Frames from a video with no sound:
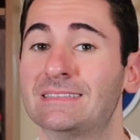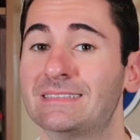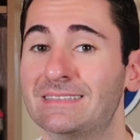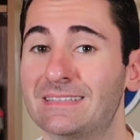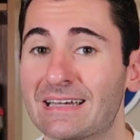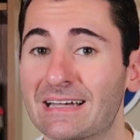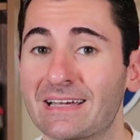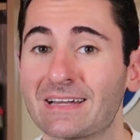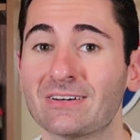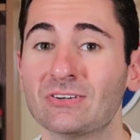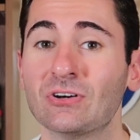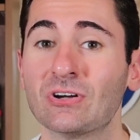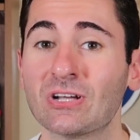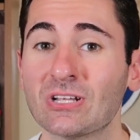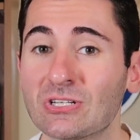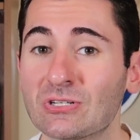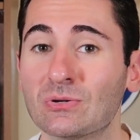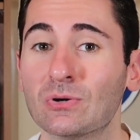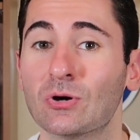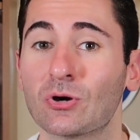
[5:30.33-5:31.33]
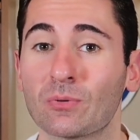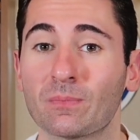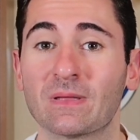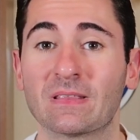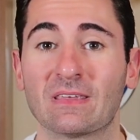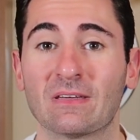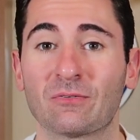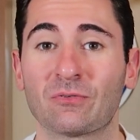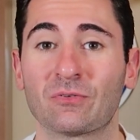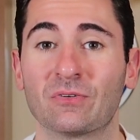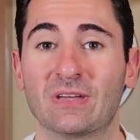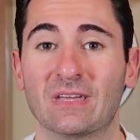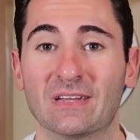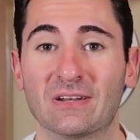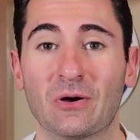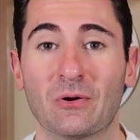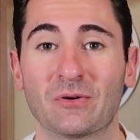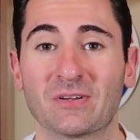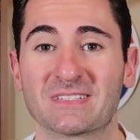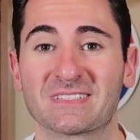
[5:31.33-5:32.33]
they're gonna look at you a little bit differently
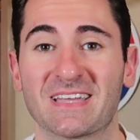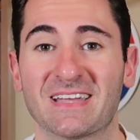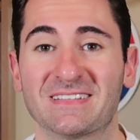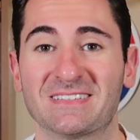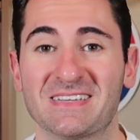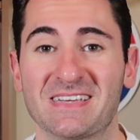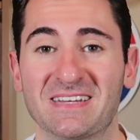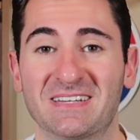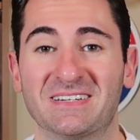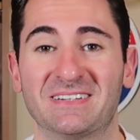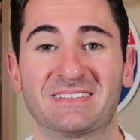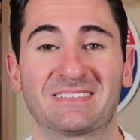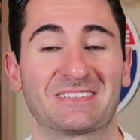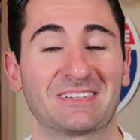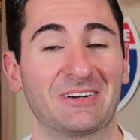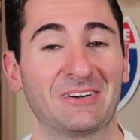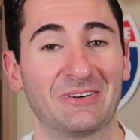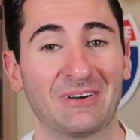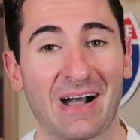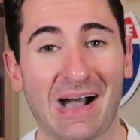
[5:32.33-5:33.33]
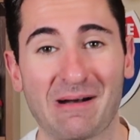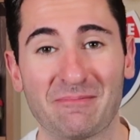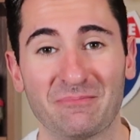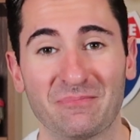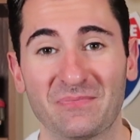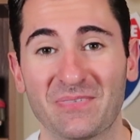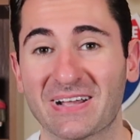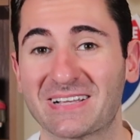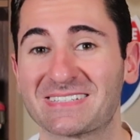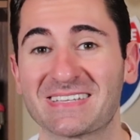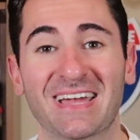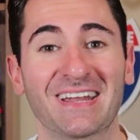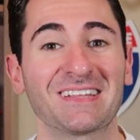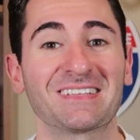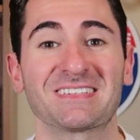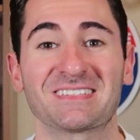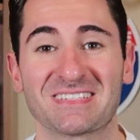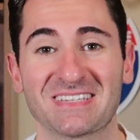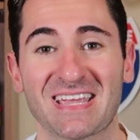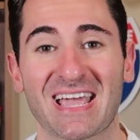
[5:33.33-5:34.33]
in Oga's Cantina. So I'm
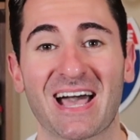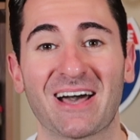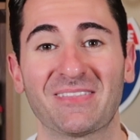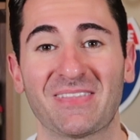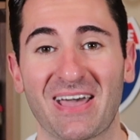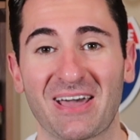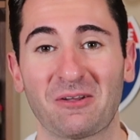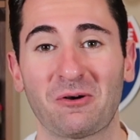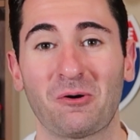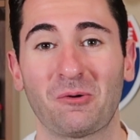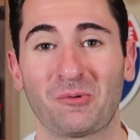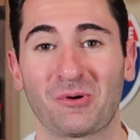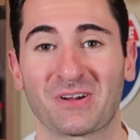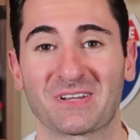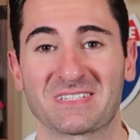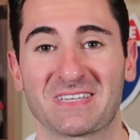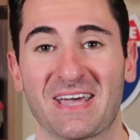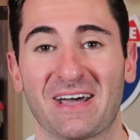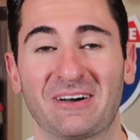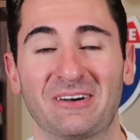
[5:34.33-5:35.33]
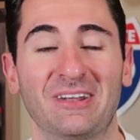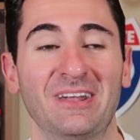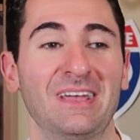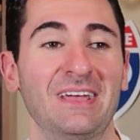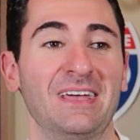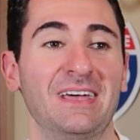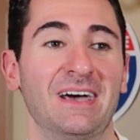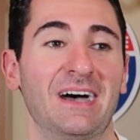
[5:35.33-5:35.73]
excited to see how that all works out.